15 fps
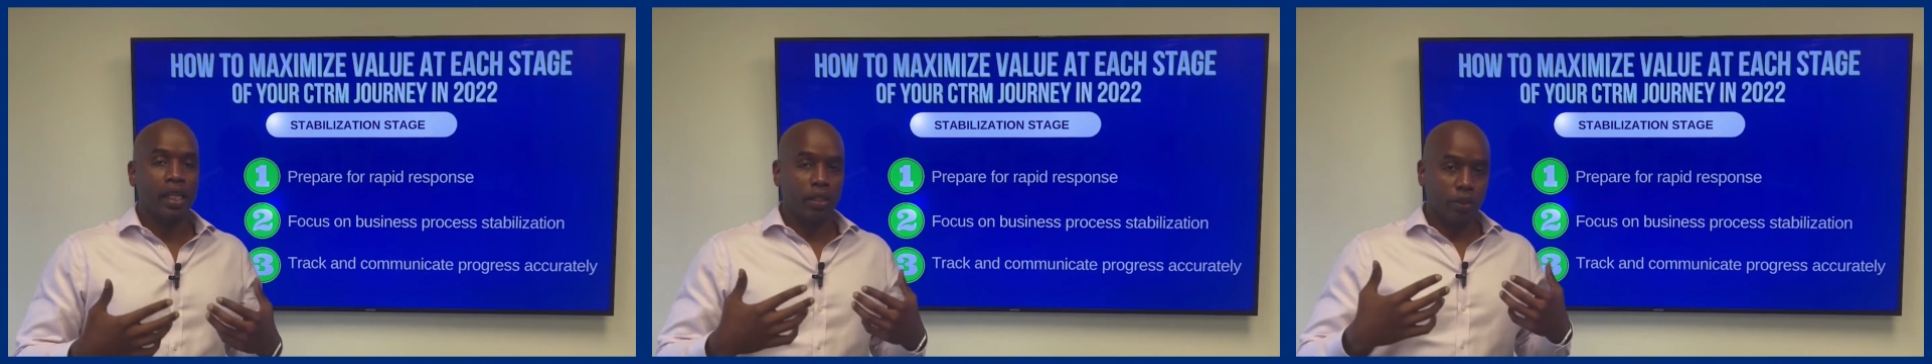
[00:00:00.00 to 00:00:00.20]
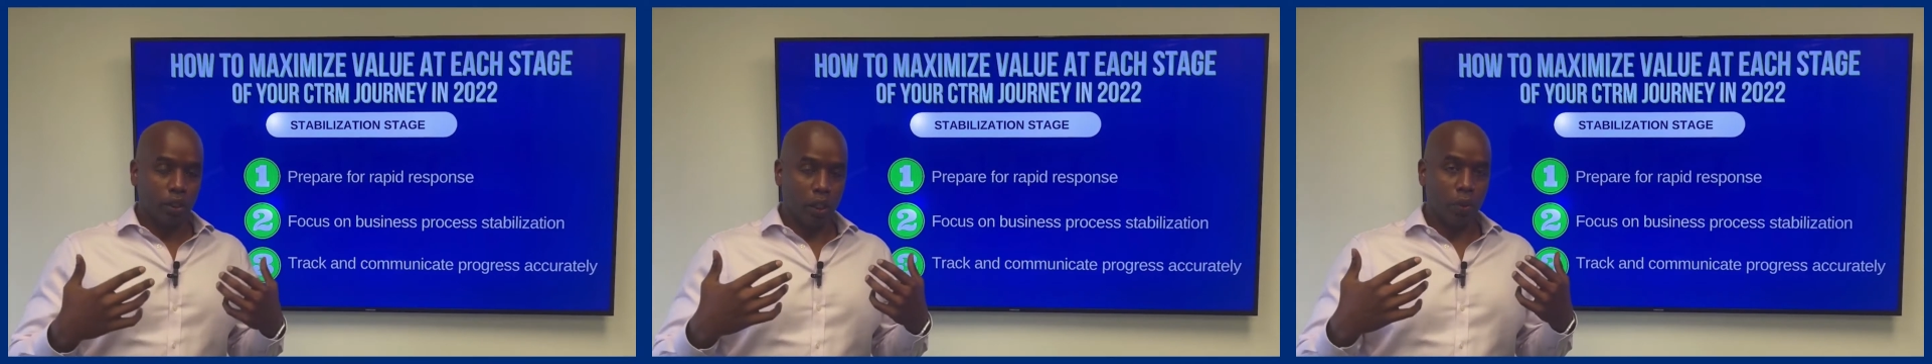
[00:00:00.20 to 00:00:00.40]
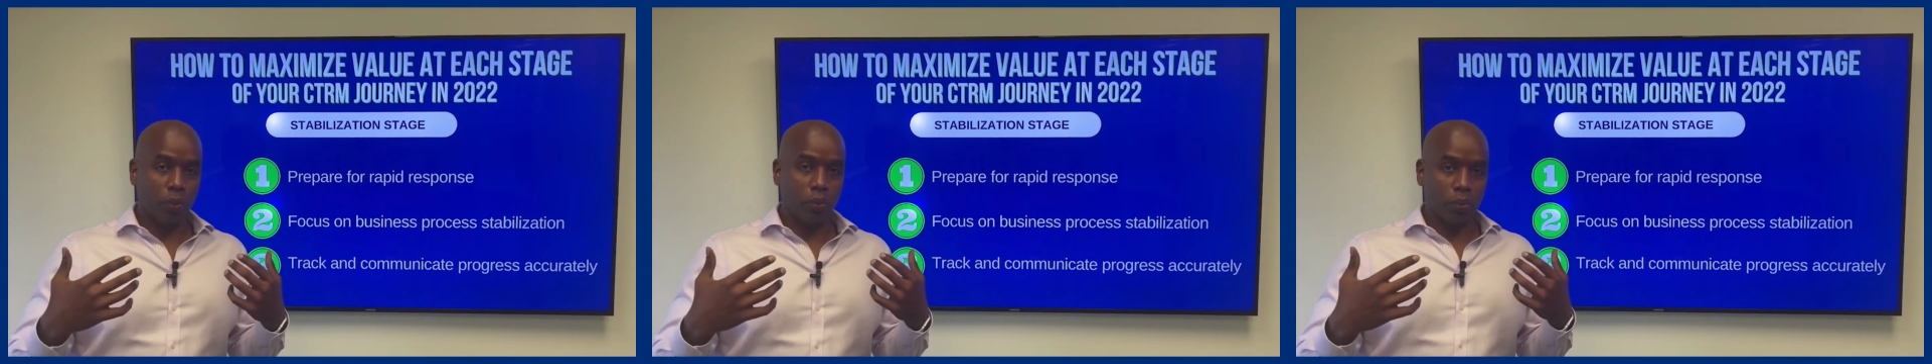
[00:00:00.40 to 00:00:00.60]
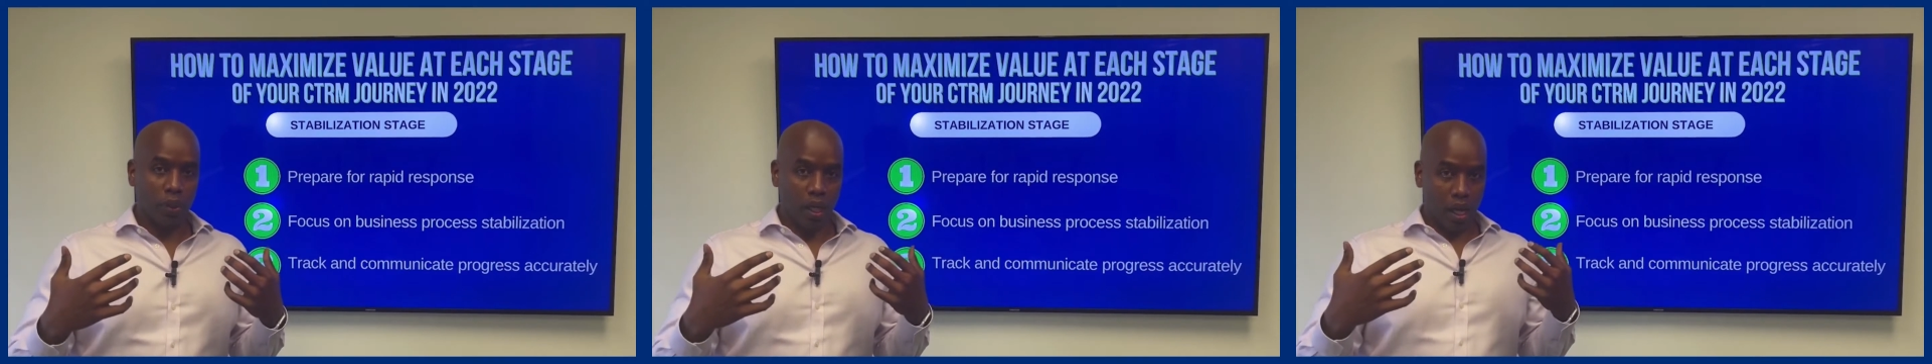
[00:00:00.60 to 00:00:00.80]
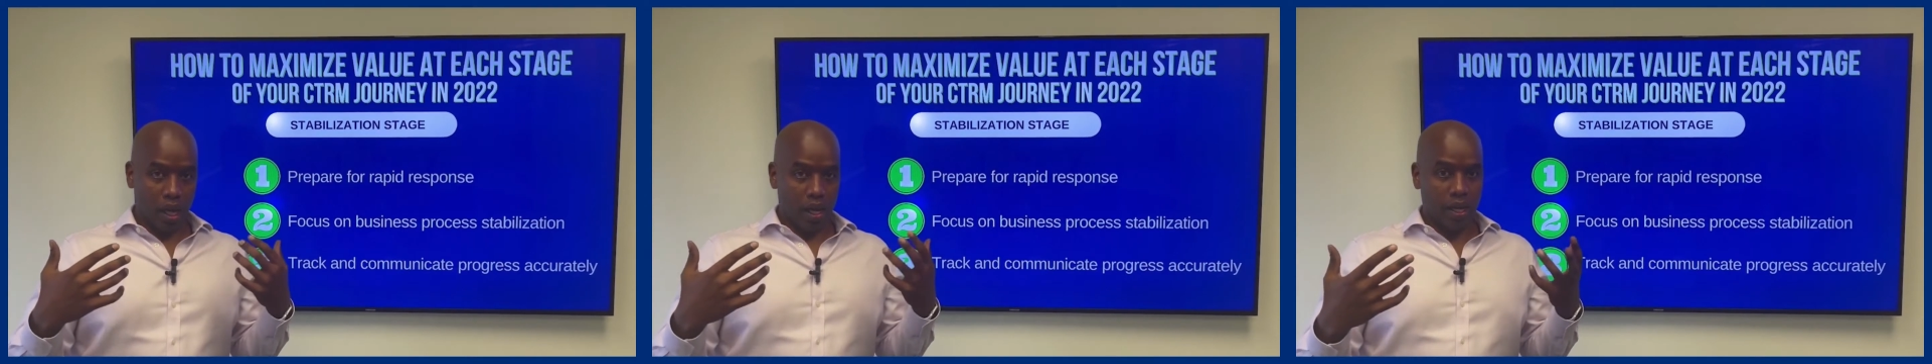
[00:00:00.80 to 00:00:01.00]
So
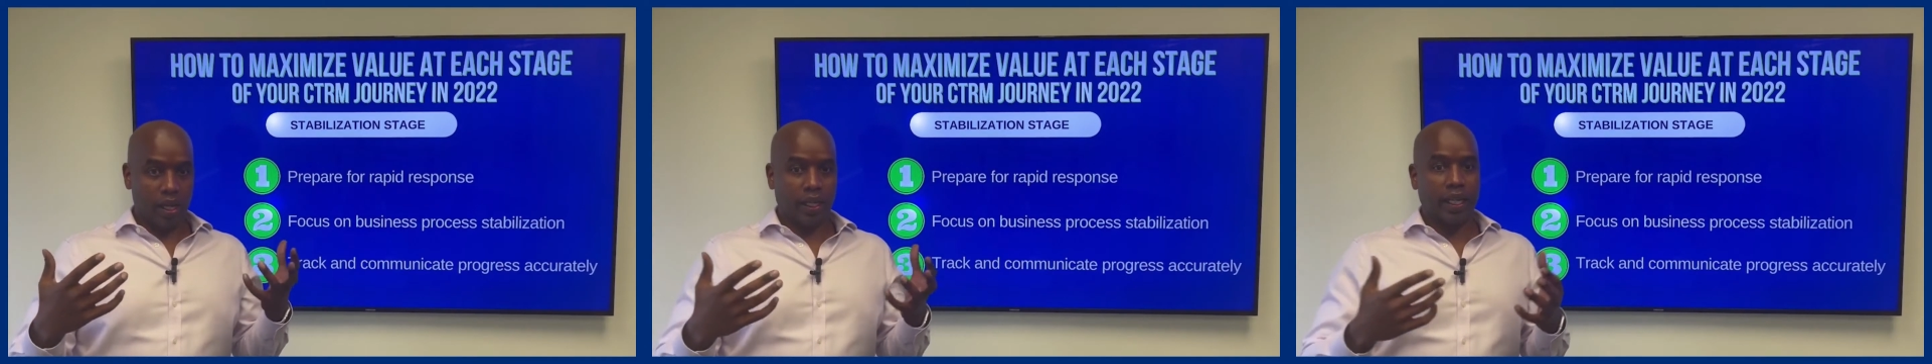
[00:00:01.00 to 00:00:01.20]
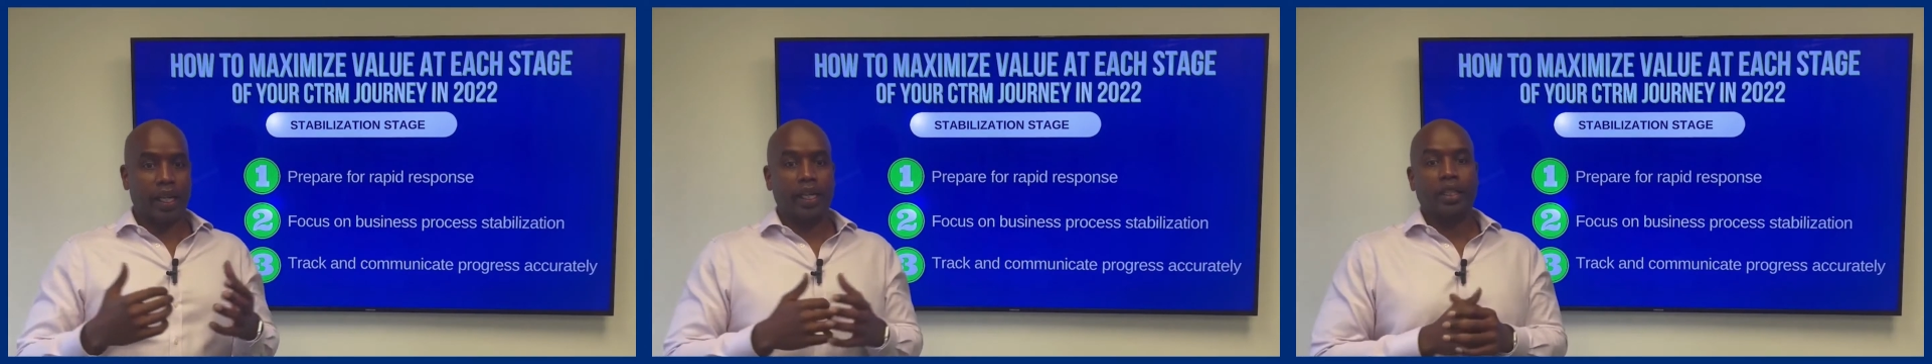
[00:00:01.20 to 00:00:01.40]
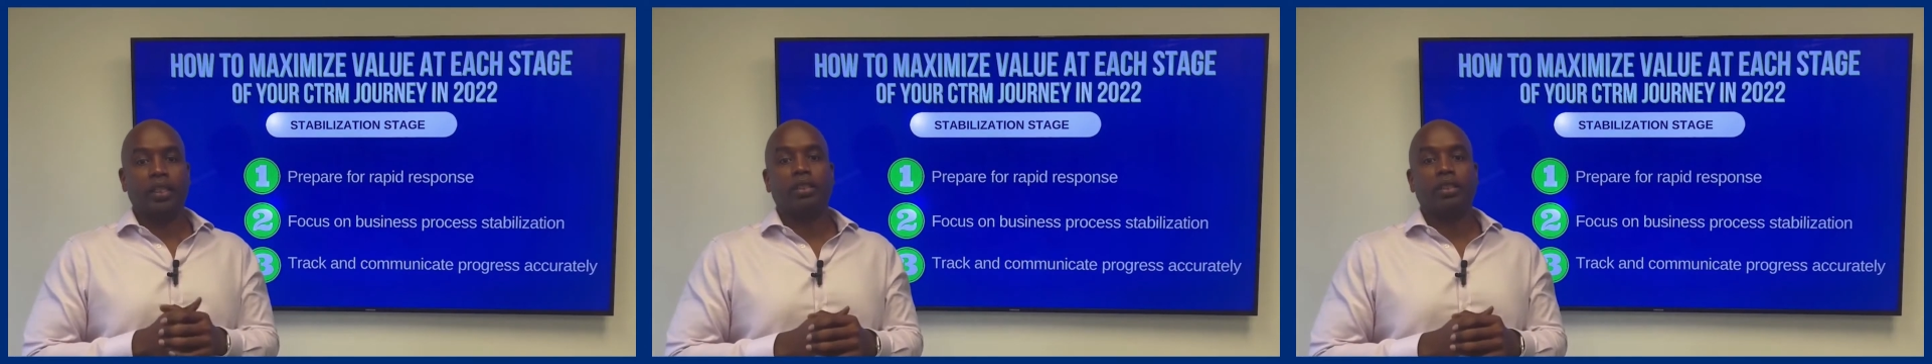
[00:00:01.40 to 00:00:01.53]
again,